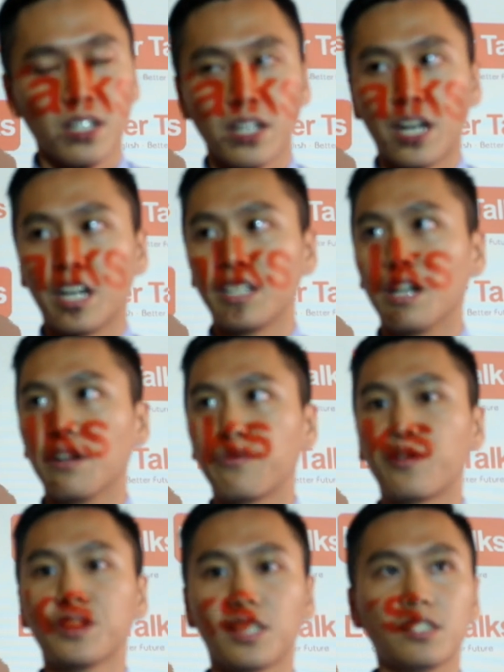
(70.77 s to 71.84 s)
And
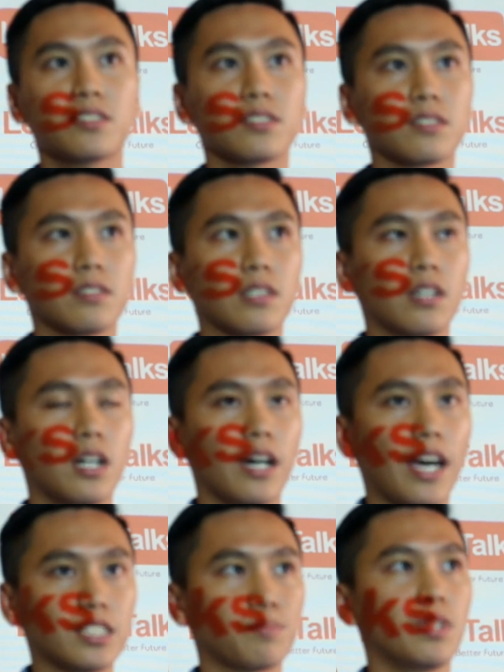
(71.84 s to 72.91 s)
physics
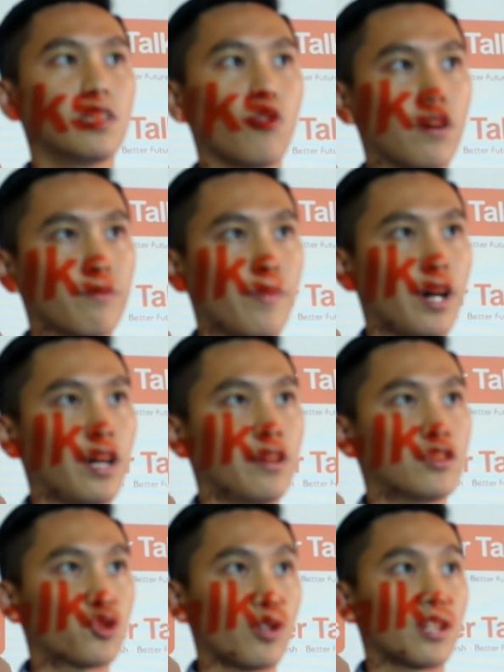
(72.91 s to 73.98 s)
has been one of my
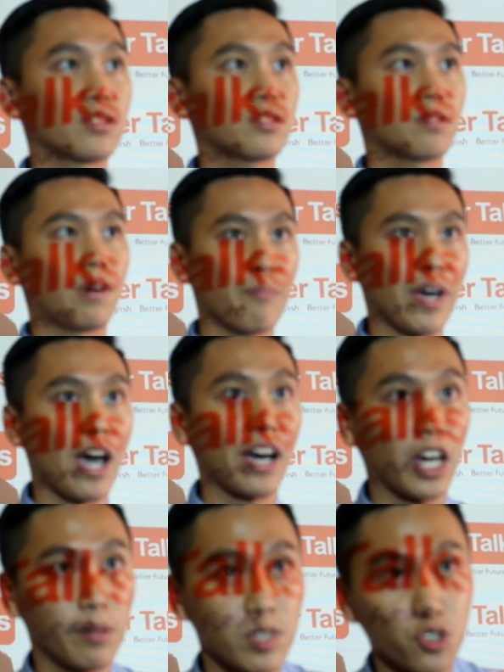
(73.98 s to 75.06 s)
strength and my
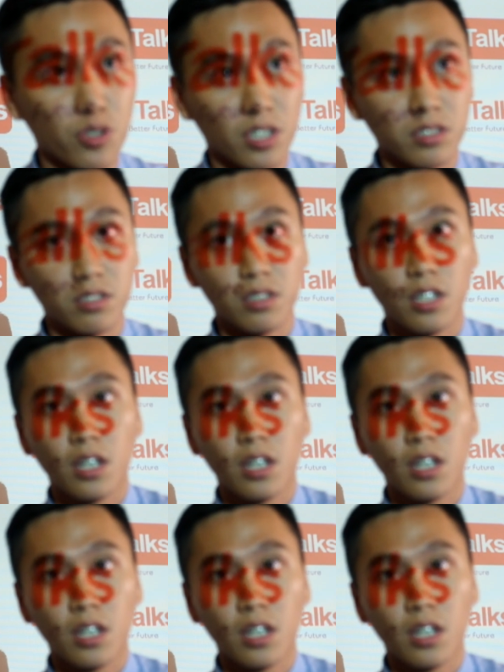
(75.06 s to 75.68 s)
academic strength